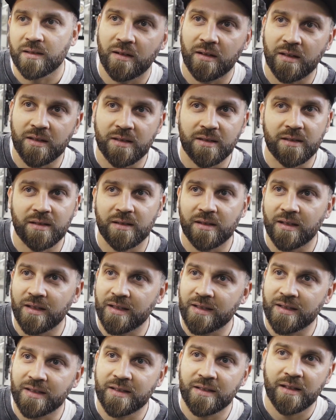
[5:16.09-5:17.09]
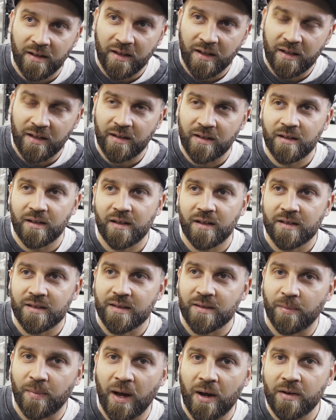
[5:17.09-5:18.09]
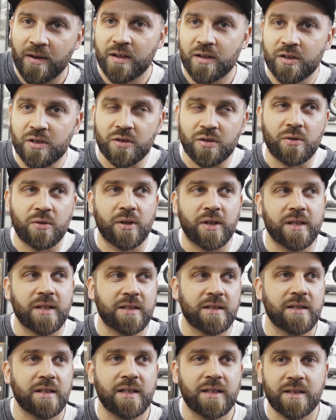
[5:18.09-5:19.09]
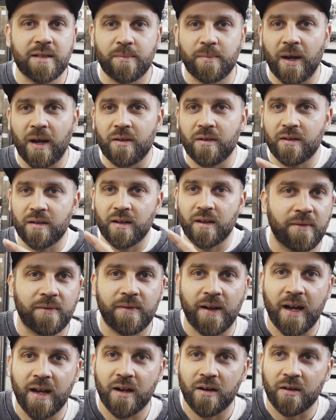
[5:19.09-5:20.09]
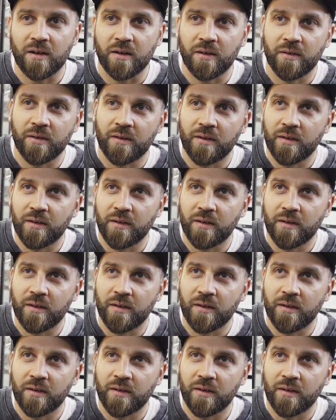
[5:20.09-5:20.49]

It's about insurance, it's about fire,